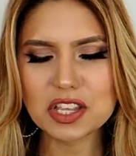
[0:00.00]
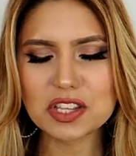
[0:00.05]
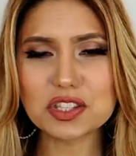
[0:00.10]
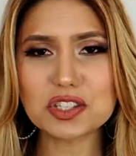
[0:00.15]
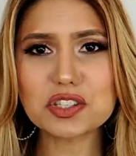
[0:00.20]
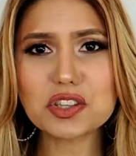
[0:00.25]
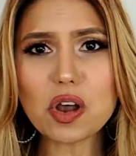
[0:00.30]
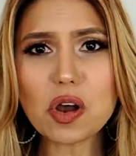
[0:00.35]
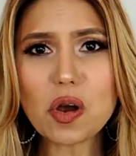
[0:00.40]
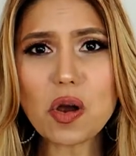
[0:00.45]

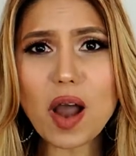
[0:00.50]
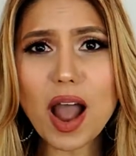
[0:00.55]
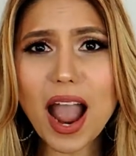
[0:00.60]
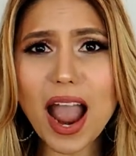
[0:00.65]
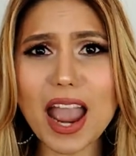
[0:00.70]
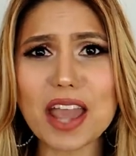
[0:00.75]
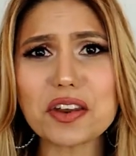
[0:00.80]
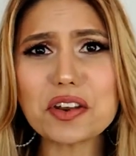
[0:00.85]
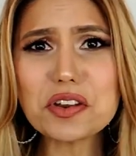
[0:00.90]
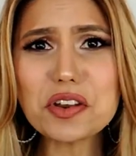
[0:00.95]
So
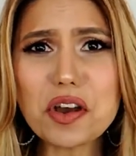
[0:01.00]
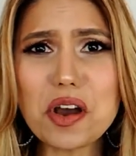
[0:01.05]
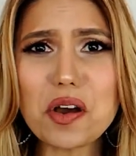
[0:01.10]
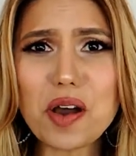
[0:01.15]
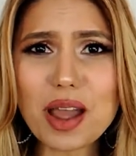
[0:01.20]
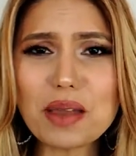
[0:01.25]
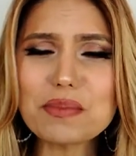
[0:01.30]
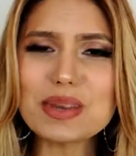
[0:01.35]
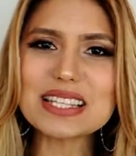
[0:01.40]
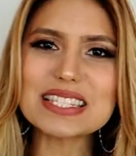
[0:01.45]
I don't know,
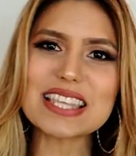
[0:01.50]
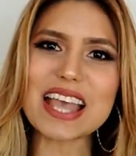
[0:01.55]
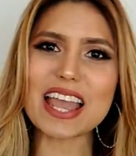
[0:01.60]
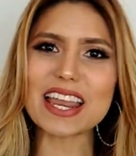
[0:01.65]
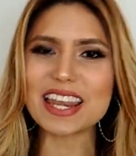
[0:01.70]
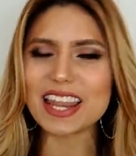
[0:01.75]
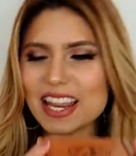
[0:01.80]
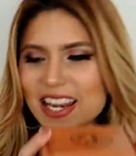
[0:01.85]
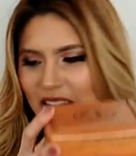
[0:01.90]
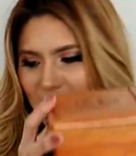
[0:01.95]
I'm
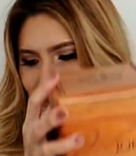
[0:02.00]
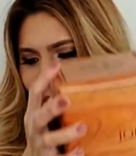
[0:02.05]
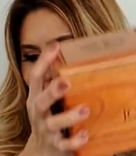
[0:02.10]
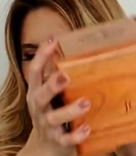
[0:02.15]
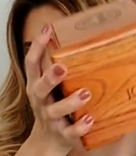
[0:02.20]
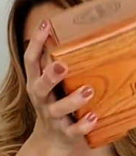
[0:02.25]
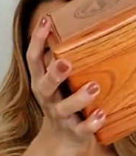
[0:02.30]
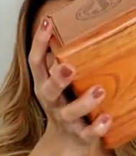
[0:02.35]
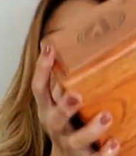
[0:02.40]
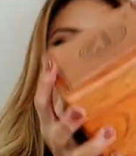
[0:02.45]
excited. I'm
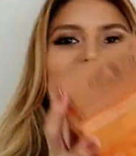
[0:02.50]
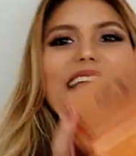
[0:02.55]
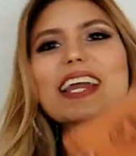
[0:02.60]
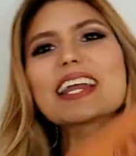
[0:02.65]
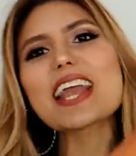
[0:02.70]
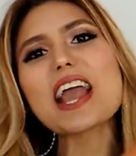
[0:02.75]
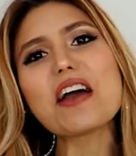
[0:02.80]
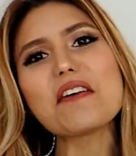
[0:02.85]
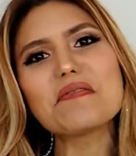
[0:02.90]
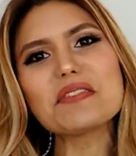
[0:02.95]
actually
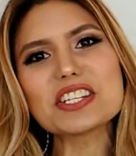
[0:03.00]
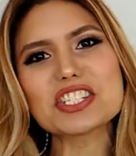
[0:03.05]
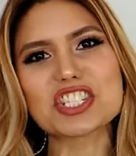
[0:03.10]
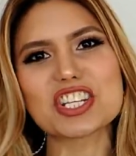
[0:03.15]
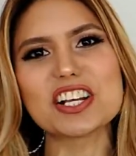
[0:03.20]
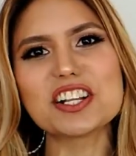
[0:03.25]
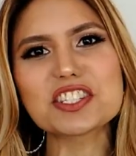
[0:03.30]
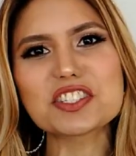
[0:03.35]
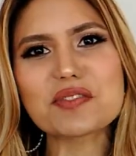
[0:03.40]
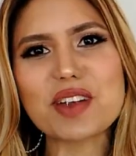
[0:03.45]
like having
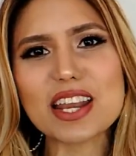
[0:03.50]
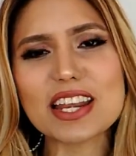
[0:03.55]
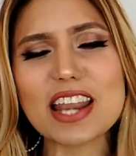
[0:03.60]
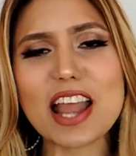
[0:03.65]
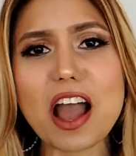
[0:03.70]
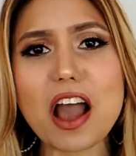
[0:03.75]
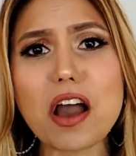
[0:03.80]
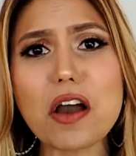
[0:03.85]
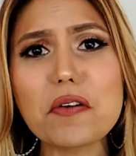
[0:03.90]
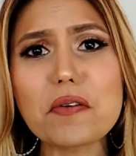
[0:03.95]
chills right
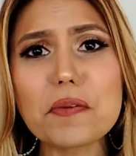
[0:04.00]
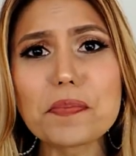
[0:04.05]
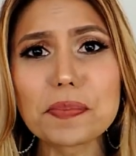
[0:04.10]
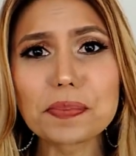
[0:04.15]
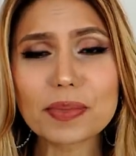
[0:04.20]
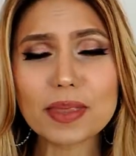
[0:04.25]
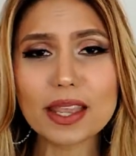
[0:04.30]
now.